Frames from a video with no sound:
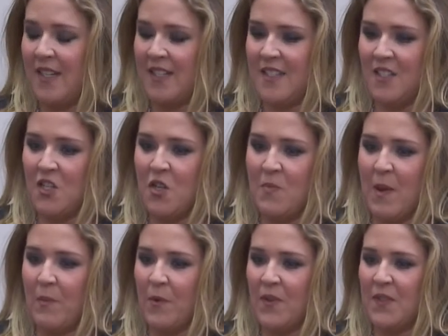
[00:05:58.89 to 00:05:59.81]
as a new member
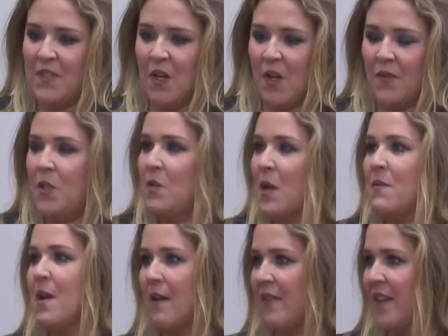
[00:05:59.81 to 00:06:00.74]
of staff, you know
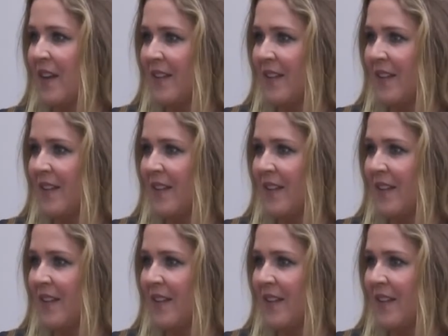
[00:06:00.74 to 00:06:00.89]
nothing